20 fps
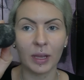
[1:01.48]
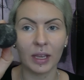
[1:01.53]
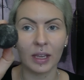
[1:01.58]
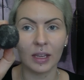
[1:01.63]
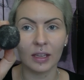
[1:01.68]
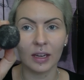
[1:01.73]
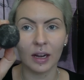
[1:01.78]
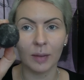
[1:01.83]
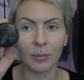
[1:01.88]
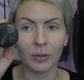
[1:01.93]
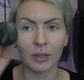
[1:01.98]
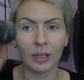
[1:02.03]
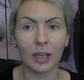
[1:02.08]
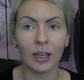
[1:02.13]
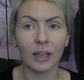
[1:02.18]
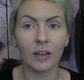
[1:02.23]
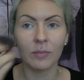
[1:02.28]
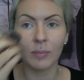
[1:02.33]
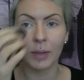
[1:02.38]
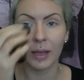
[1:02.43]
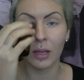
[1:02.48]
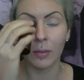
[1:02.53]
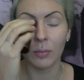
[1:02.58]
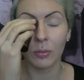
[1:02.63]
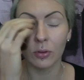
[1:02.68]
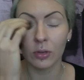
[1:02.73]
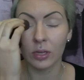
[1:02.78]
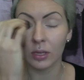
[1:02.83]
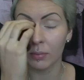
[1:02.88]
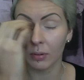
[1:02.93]
picking it up on the end of my
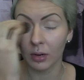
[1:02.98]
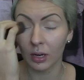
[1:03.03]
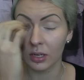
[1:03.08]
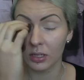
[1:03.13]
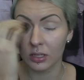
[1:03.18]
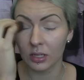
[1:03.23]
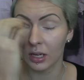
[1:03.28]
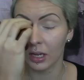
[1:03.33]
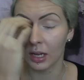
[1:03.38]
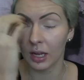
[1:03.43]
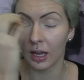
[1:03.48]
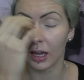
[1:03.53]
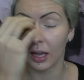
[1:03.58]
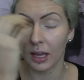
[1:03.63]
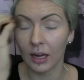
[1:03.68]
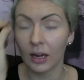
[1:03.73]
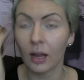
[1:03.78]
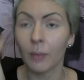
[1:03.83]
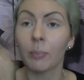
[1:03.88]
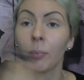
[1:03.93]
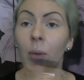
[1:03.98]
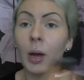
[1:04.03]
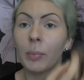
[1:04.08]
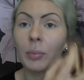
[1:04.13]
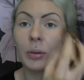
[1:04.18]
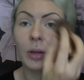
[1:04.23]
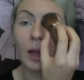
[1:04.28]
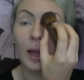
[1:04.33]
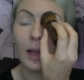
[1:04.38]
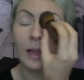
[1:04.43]
Kabuki brush and
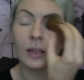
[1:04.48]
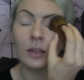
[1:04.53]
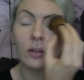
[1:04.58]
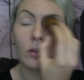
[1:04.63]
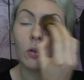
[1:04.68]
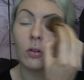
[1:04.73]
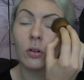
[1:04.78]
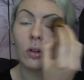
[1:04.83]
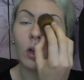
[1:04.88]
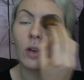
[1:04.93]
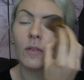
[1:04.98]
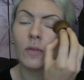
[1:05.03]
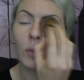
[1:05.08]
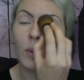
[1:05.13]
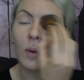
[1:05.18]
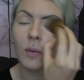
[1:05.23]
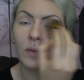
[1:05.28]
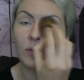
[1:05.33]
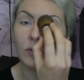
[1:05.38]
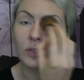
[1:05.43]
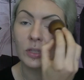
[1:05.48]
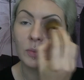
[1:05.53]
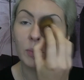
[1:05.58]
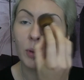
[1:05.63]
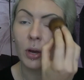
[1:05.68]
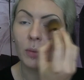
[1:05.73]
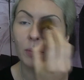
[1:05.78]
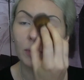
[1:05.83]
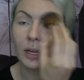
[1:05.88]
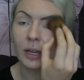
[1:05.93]
applying it all over where we've just
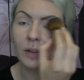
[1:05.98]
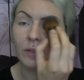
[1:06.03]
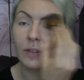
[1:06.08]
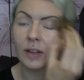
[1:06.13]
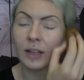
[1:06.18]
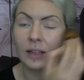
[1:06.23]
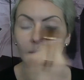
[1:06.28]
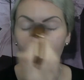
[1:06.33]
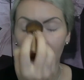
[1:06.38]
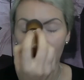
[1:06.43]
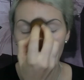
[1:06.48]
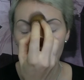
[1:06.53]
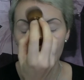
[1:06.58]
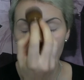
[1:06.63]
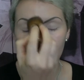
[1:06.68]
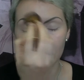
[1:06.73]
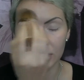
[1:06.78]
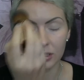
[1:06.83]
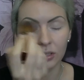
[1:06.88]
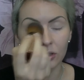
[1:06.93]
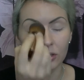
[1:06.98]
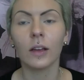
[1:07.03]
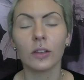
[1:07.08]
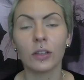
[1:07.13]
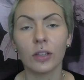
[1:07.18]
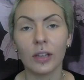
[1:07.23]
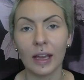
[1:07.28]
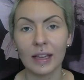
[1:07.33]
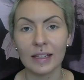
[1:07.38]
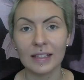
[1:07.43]
popped our foundation. So
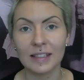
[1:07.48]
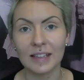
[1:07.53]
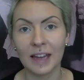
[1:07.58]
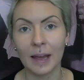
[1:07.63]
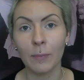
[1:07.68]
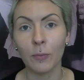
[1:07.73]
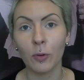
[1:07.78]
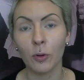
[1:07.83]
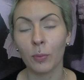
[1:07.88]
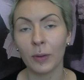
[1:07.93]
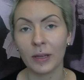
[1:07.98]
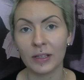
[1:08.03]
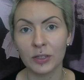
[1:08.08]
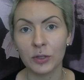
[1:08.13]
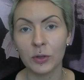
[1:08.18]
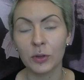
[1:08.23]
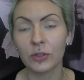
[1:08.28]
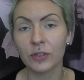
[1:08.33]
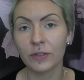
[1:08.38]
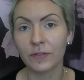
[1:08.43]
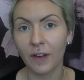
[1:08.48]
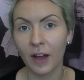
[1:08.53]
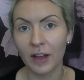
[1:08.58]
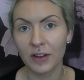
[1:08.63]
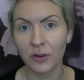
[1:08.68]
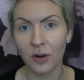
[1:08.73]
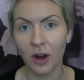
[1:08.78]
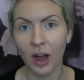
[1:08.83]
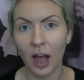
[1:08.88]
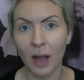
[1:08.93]
your next step will be to define
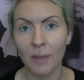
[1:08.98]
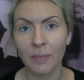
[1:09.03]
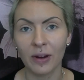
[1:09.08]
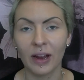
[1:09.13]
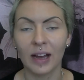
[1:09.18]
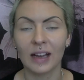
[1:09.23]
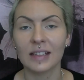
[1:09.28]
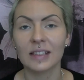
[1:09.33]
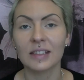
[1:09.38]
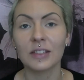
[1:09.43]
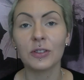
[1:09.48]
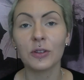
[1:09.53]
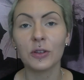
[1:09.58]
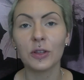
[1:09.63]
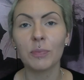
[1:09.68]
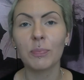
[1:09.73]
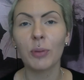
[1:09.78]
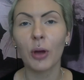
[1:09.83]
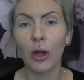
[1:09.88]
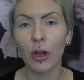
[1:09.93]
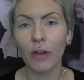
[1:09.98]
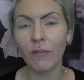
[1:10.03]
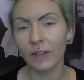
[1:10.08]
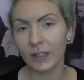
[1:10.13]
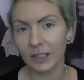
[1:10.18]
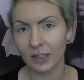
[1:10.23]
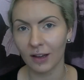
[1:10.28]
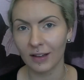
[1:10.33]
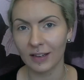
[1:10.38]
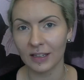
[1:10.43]
your eyebrows. To do the
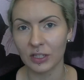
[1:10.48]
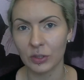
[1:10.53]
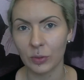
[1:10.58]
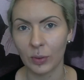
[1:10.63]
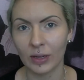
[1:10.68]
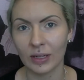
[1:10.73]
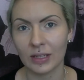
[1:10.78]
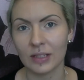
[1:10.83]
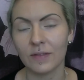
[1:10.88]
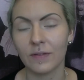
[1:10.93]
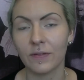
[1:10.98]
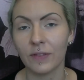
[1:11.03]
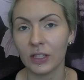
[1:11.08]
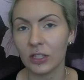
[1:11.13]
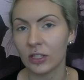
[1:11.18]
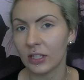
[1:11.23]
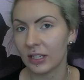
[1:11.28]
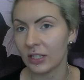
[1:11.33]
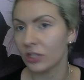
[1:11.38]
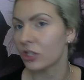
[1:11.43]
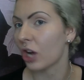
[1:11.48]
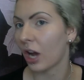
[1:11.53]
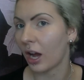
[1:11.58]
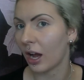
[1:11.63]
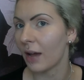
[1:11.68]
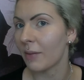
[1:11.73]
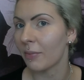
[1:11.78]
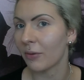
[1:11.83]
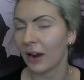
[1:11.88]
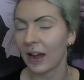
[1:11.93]
perfect 1920s vintage
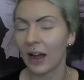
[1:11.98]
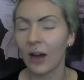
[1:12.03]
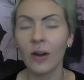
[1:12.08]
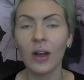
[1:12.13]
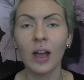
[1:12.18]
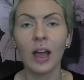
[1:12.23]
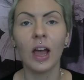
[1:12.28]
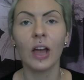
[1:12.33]
eyebrow,